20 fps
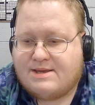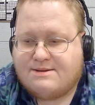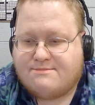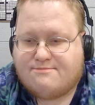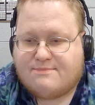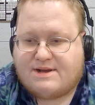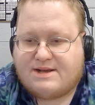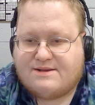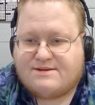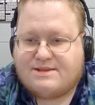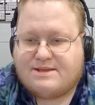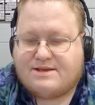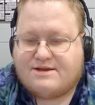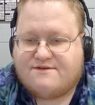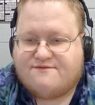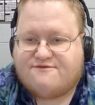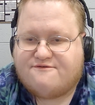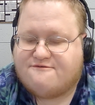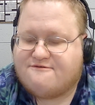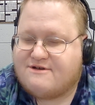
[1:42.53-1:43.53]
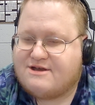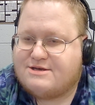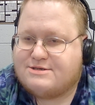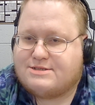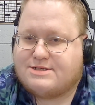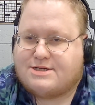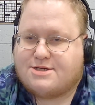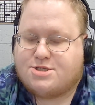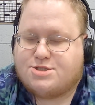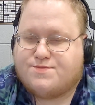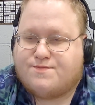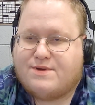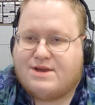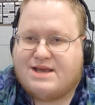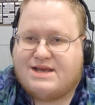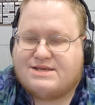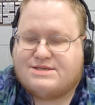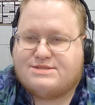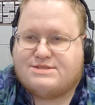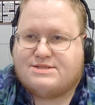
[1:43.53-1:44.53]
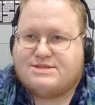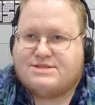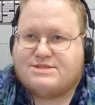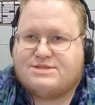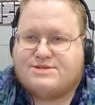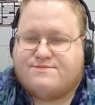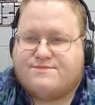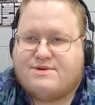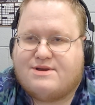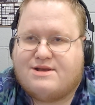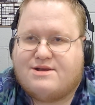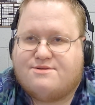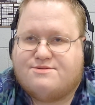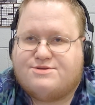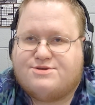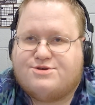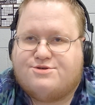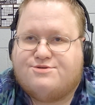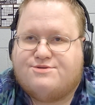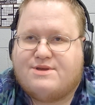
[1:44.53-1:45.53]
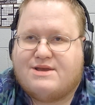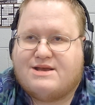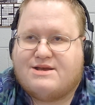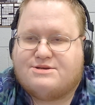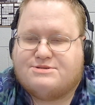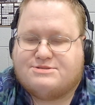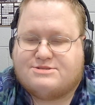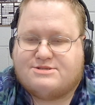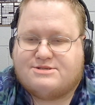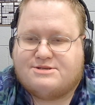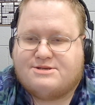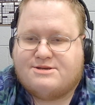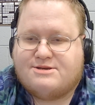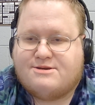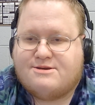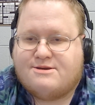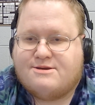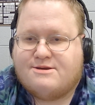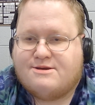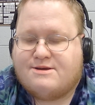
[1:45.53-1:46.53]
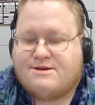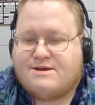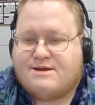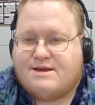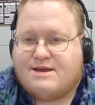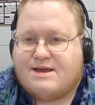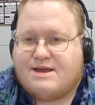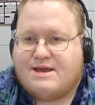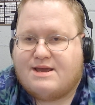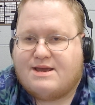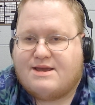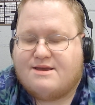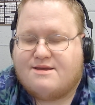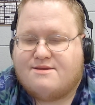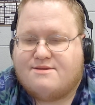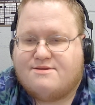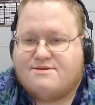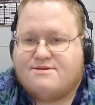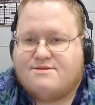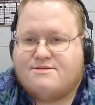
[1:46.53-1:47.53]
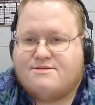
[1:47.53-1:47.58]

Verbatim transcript: my love for wrestling goes back since about 2000, and